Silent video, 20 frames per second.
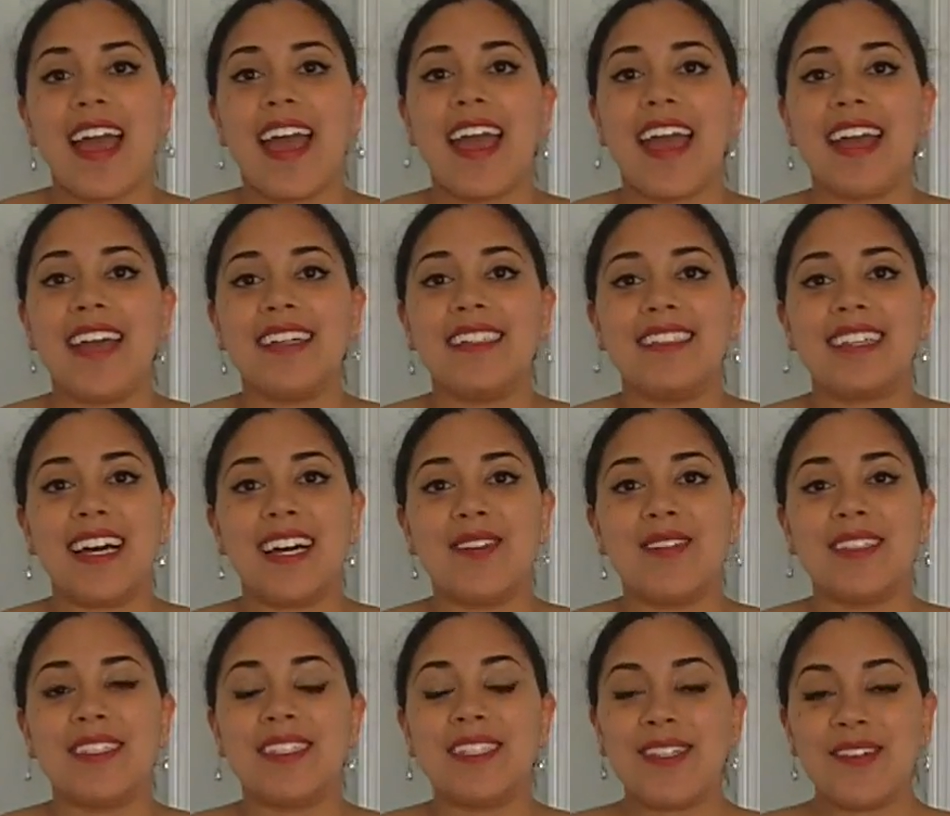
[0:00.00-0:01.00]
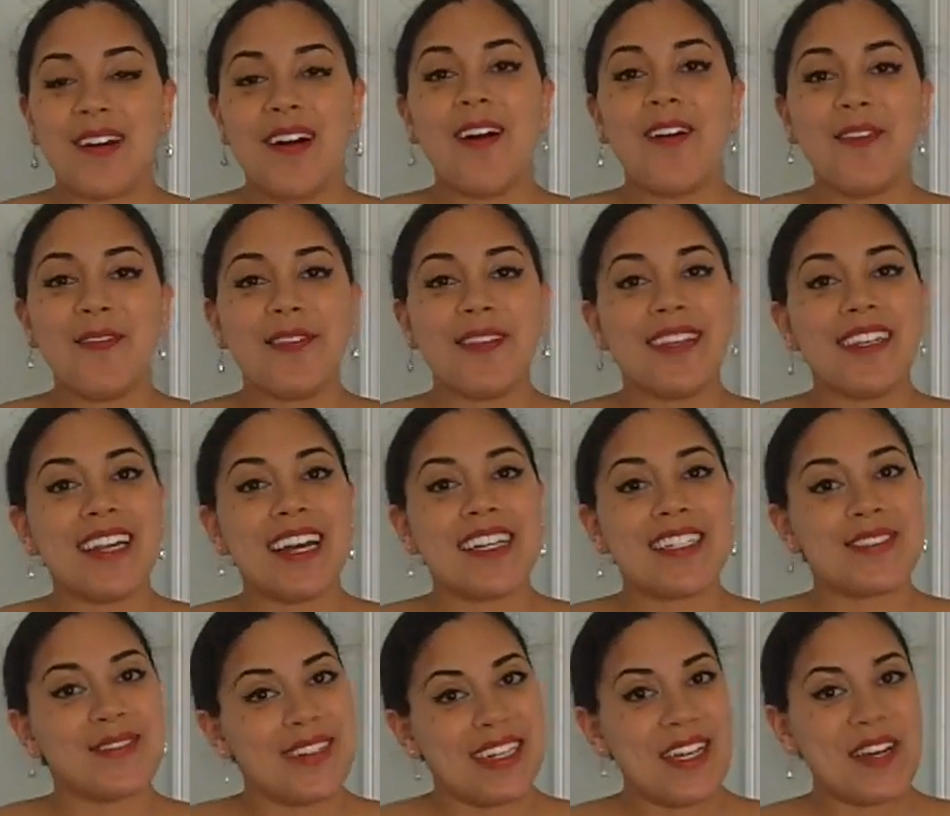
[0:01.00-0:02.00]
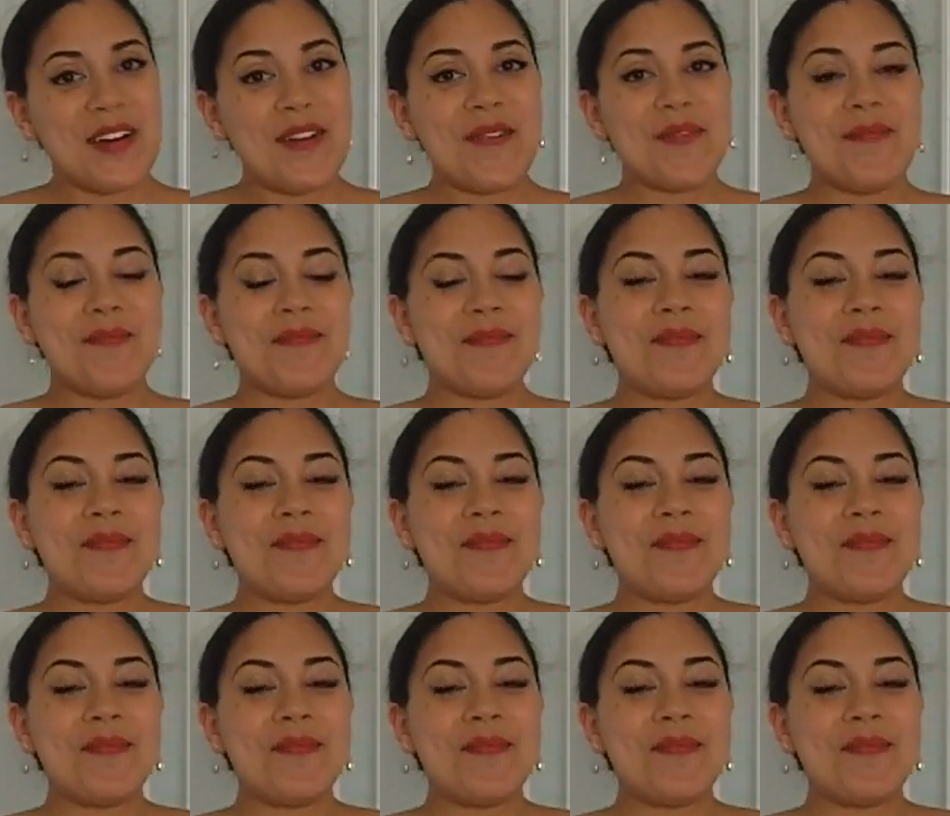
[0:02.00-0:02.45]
And I will see you all for the next video.